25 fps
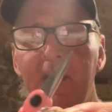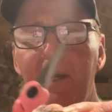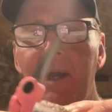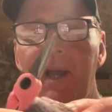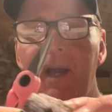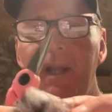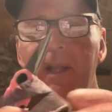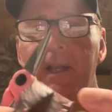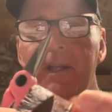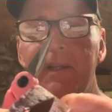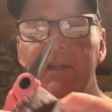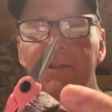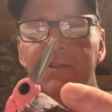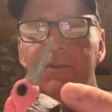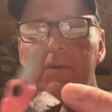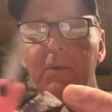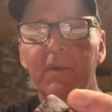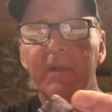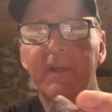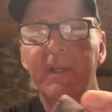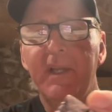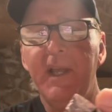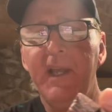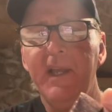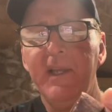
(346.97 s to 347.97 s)
I like to sort
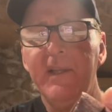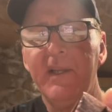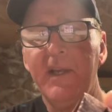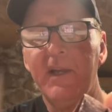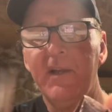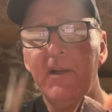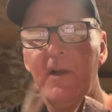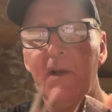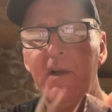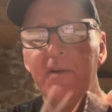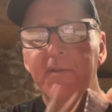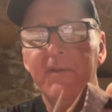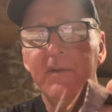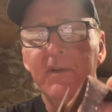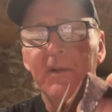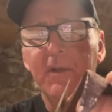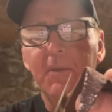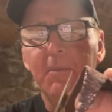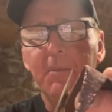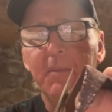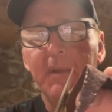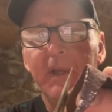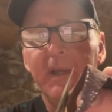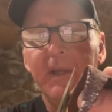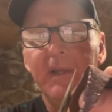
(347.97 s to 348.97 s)
of take that off a little
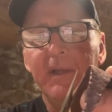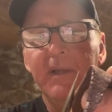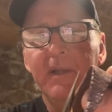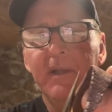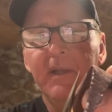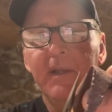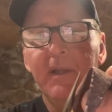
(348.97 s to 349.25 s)
bit.